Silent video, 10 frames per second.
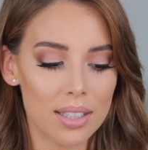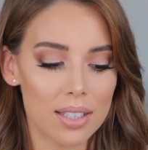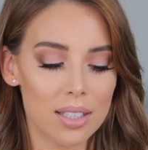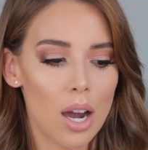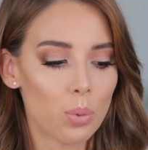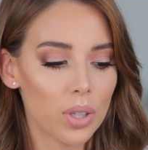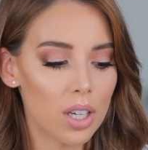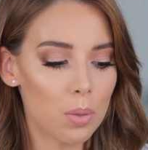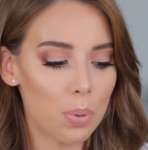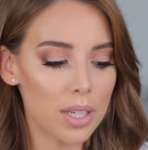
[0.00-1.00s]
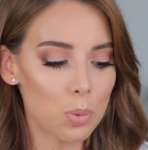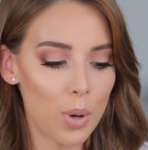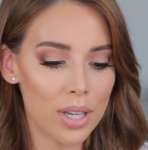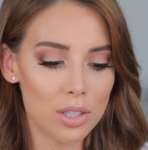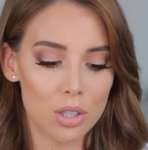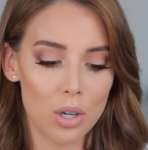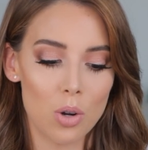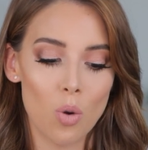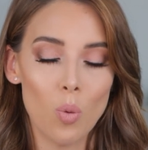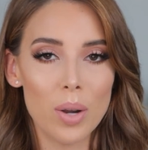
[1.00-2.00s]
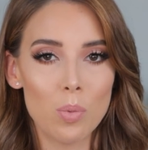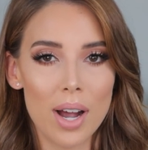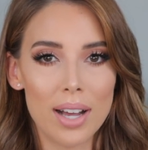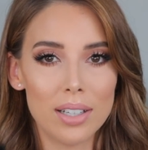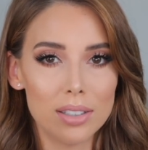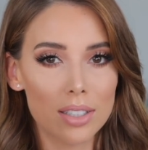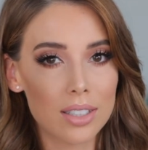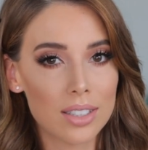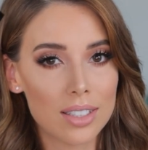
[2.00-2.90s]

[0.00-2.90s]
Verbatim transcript: That's a really good price point, so Wet n Wild,